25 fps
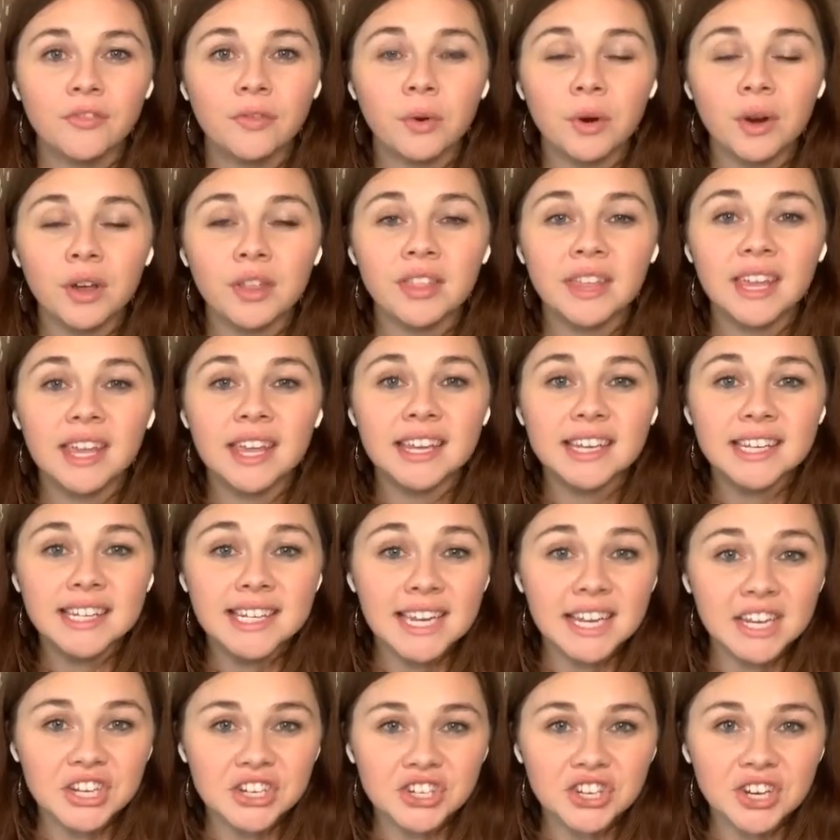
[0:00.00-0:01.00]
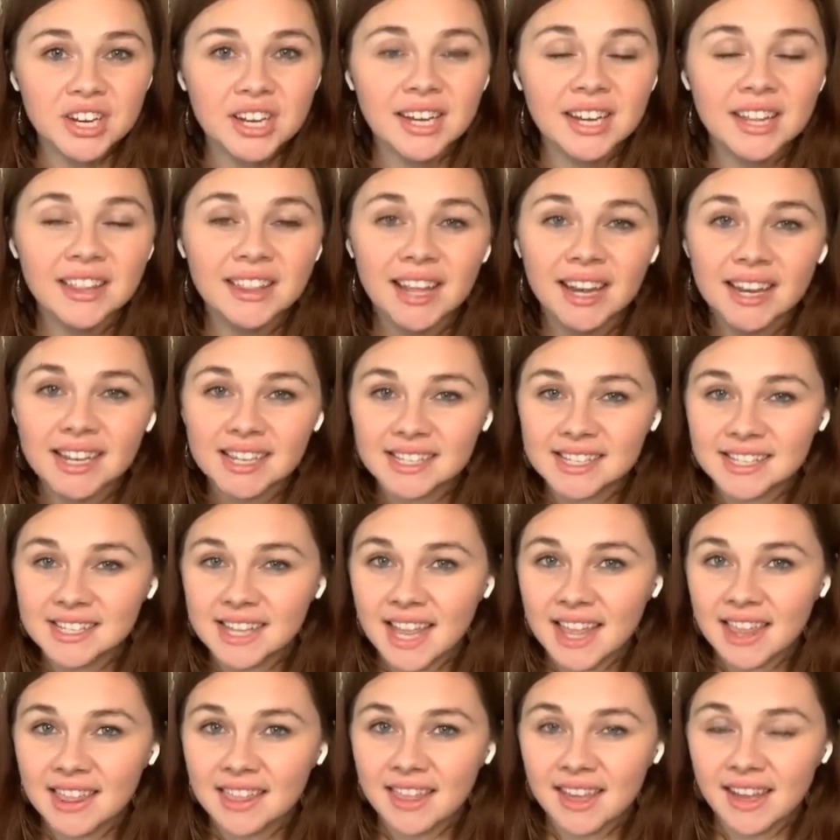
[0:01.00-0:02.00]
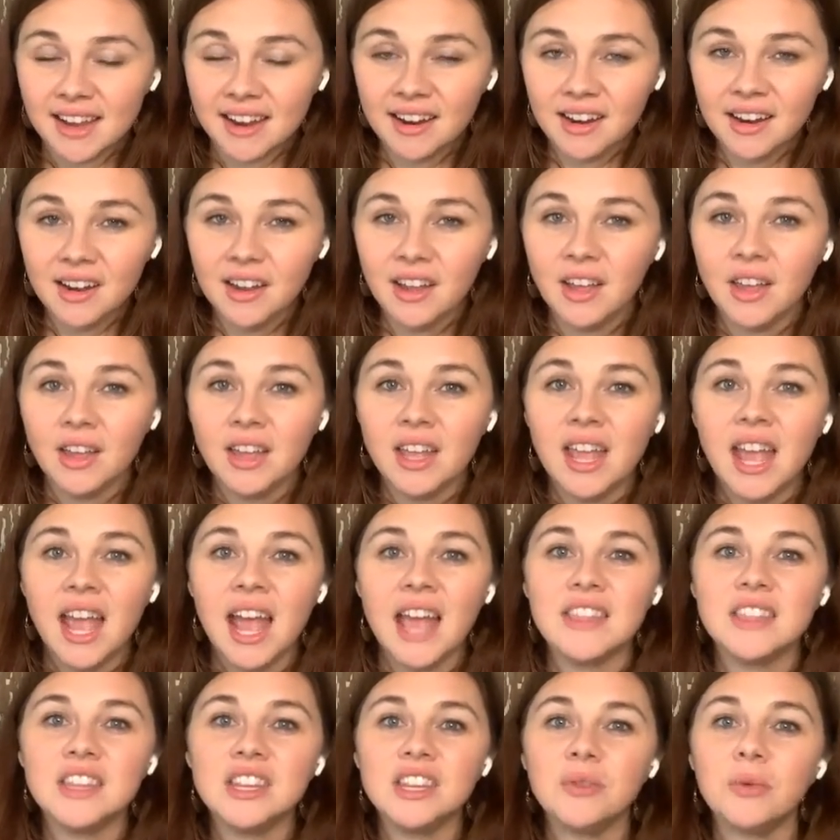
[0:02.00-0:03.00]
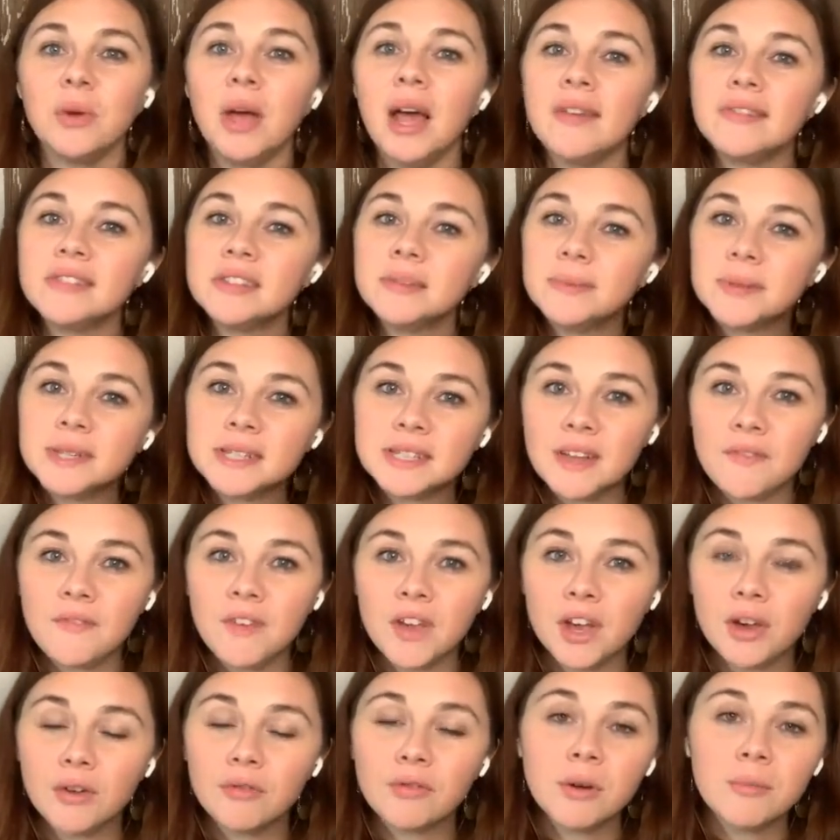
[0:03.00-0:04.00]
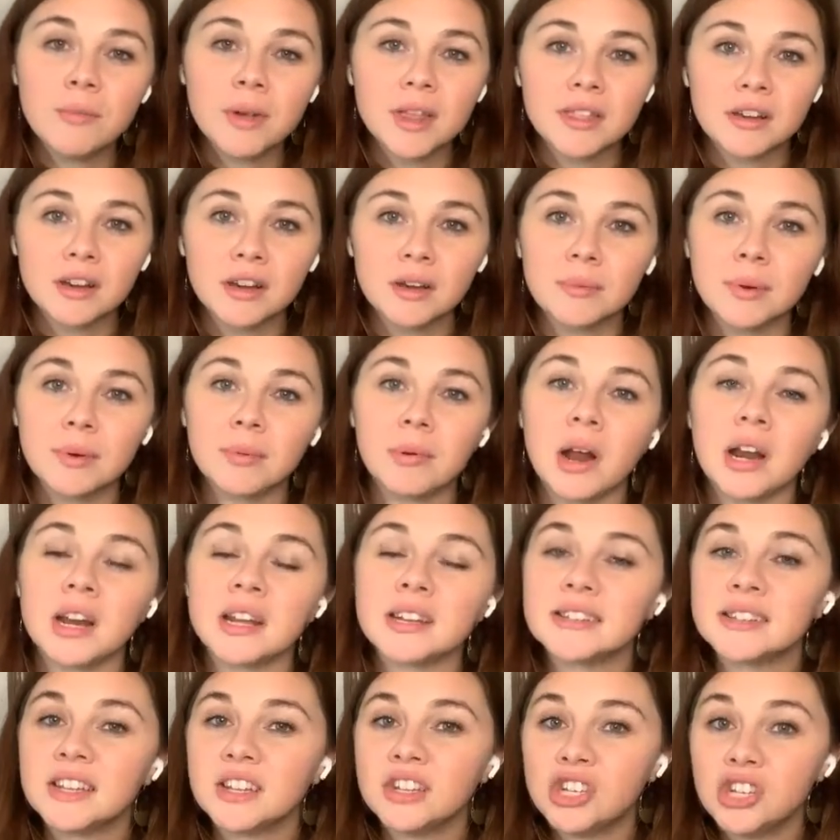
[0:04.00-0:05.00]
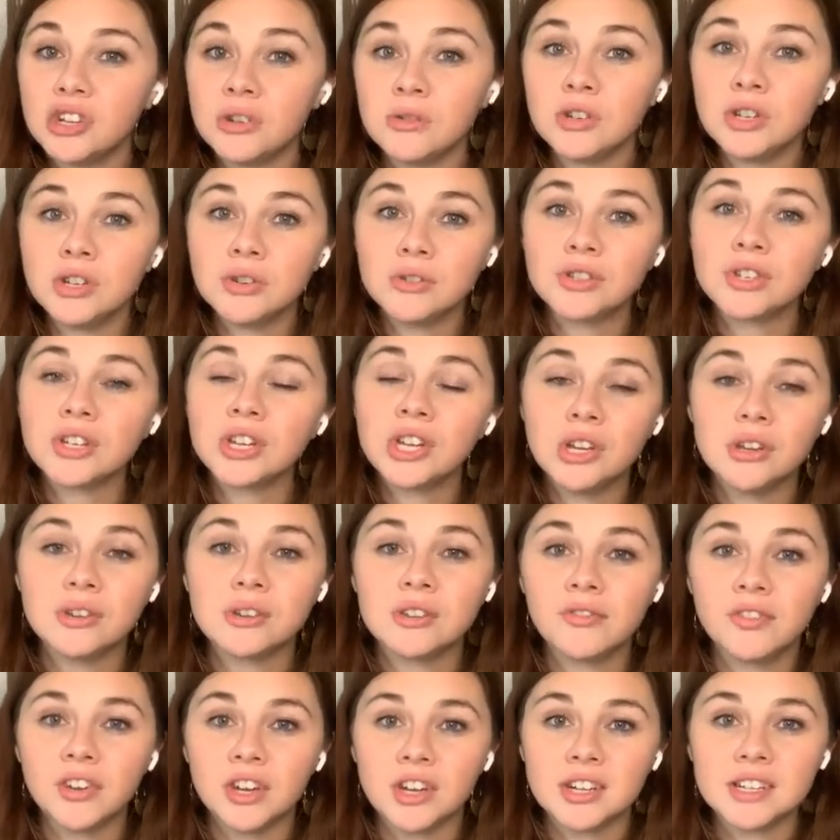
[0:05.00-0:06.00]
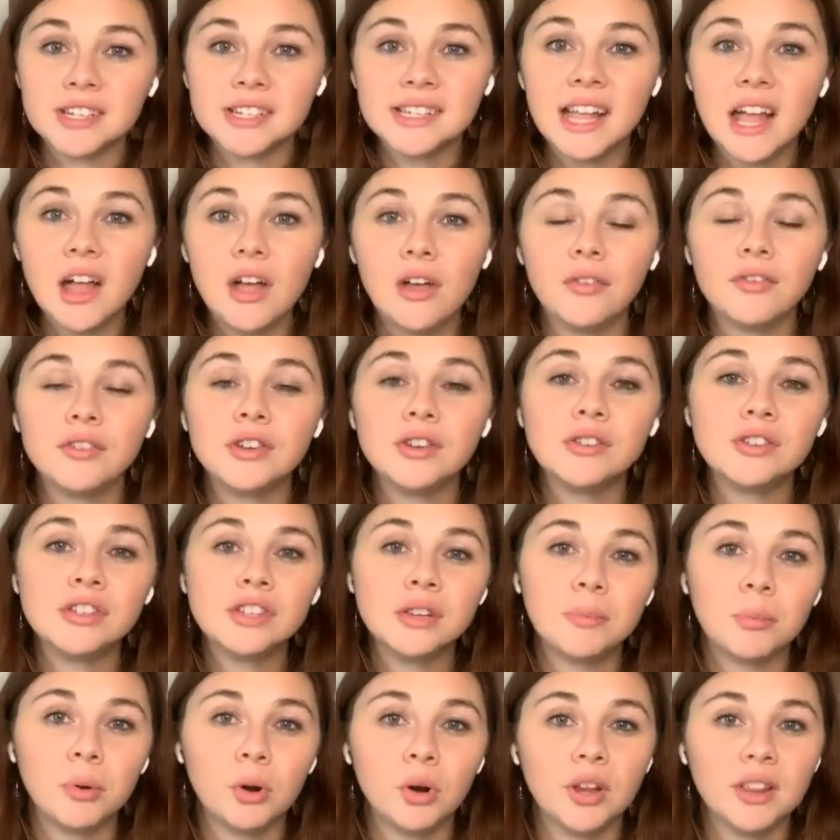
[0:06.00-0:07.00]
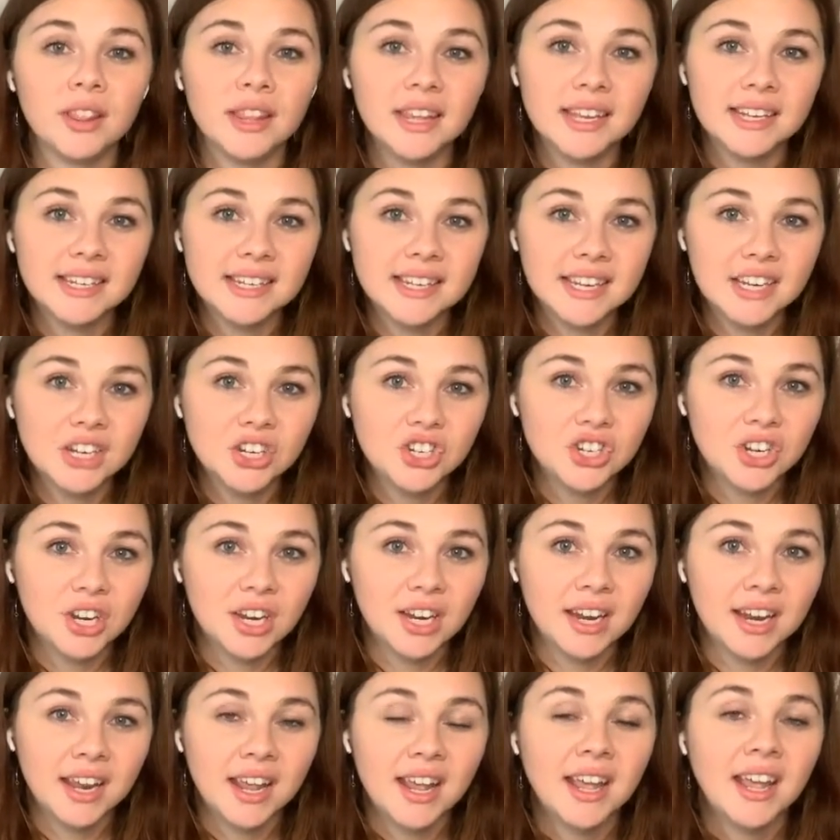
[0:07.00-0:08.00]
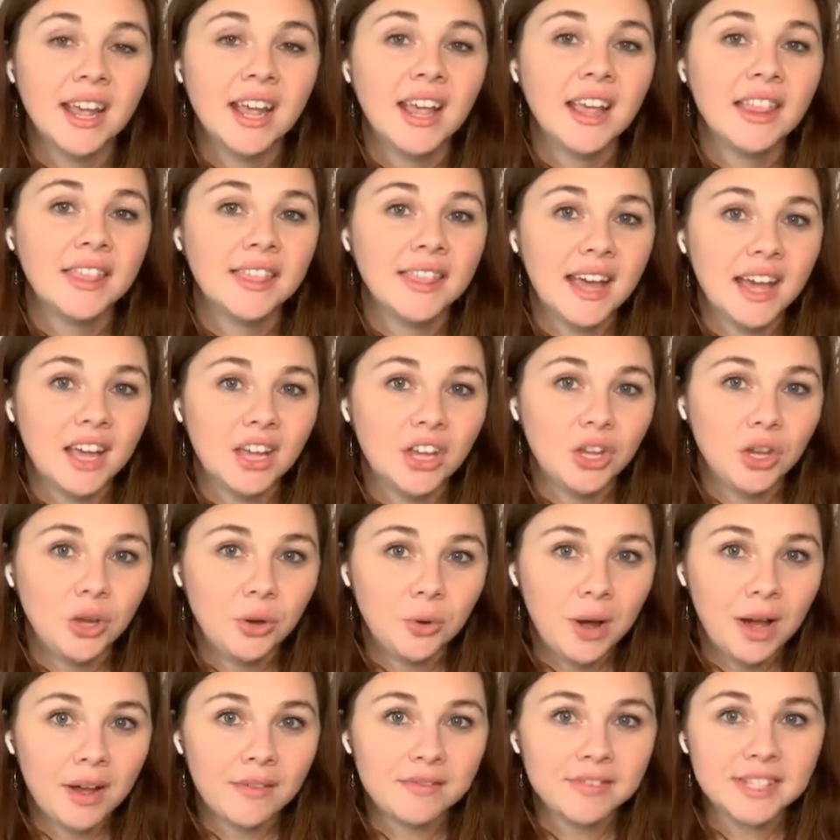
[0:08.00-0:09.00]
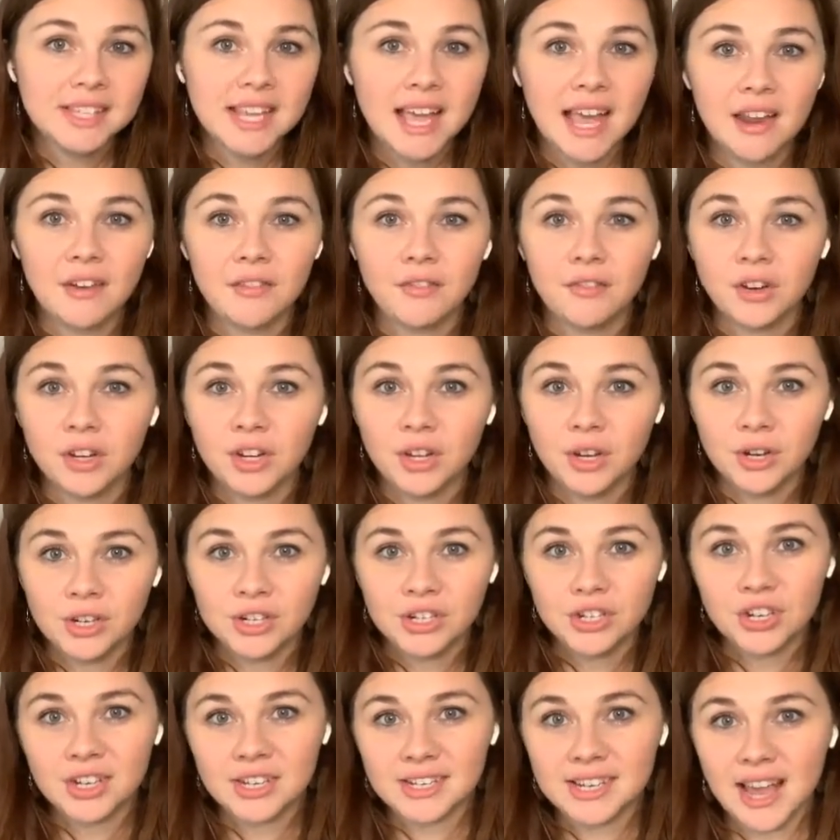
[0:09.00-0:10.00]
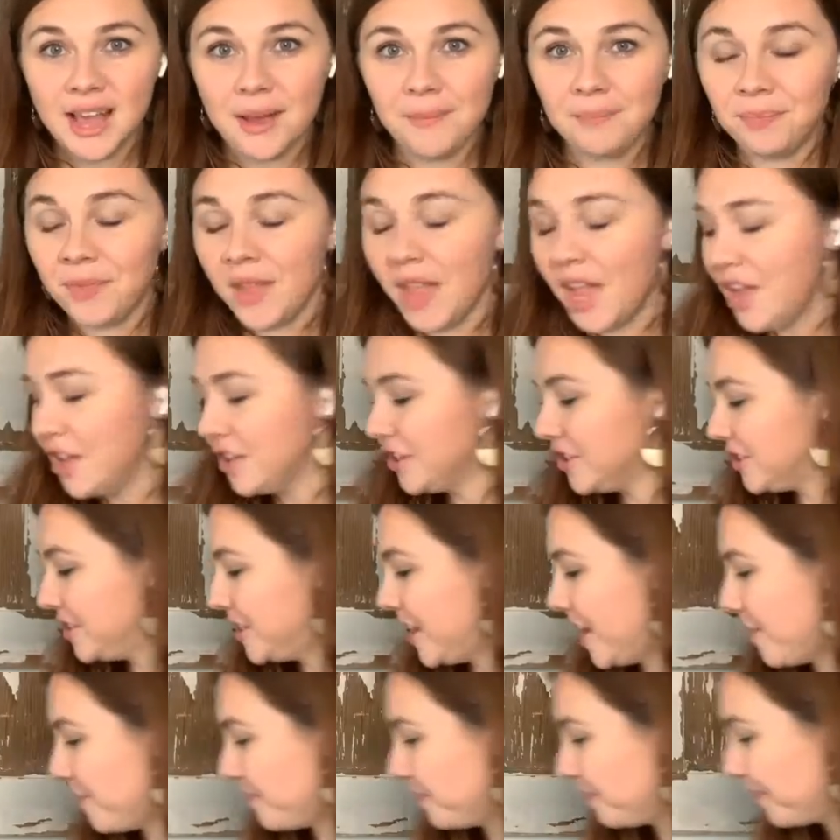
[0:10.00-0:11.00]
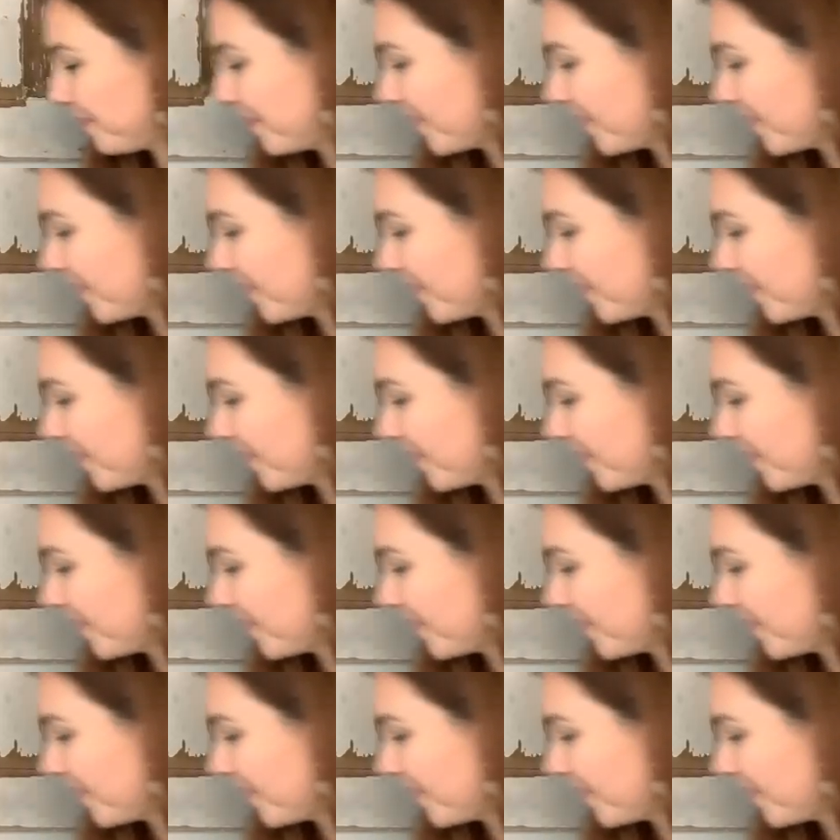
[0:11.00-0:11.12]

for the intention that is set there. And then you will have specific aromatherapy products that you choose to use for yourself to support the intention that you have set for your treat time. So